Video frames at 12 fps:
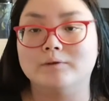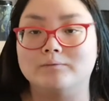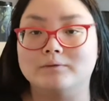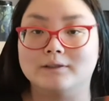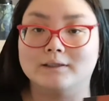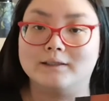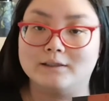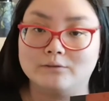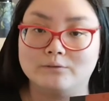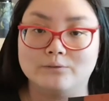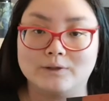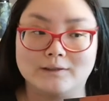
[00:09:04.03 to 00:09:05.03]
be able to
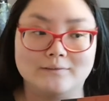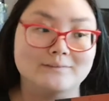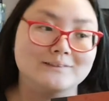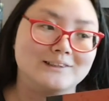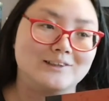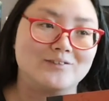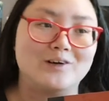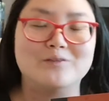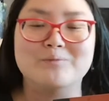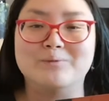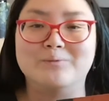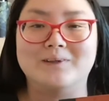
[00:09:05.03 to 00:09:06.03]
continue looking stuff up
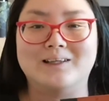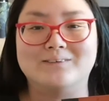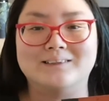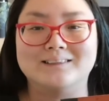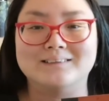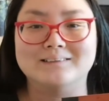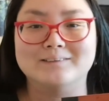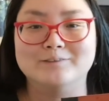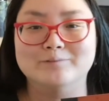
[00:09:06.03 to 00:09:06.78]
without it.